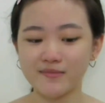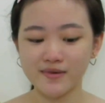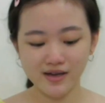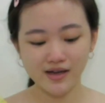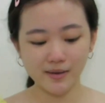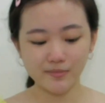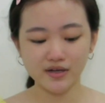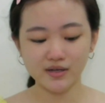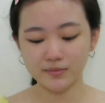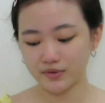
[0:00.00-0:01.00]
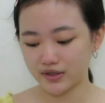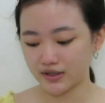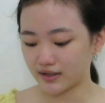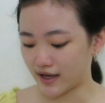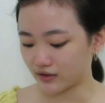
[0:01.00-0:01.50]
Prime. I'm going to be
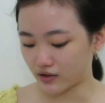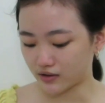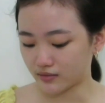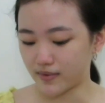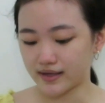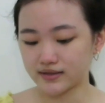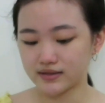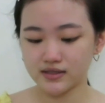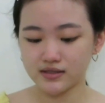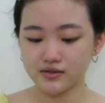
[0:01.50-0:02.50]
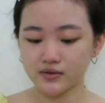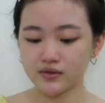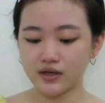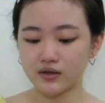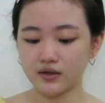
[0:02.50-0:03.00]
putting that on my
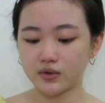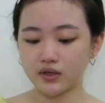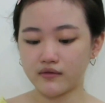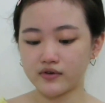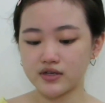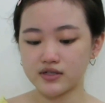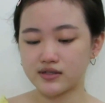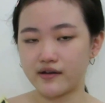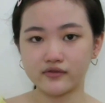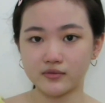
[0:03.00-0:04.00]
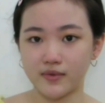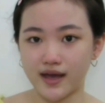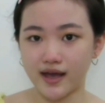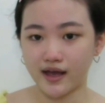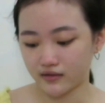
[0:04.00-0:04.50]
T-zone and whatever is
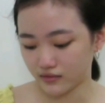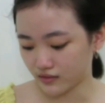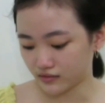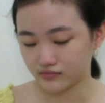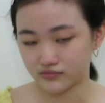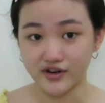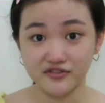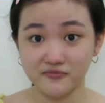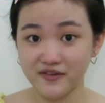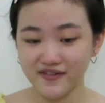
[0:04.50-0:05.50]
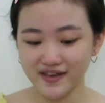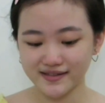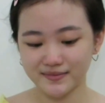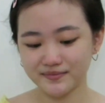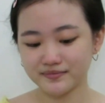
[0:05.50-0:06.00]
left on my hand on the rest of
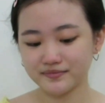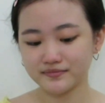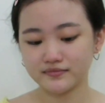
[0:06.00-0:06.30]
my face.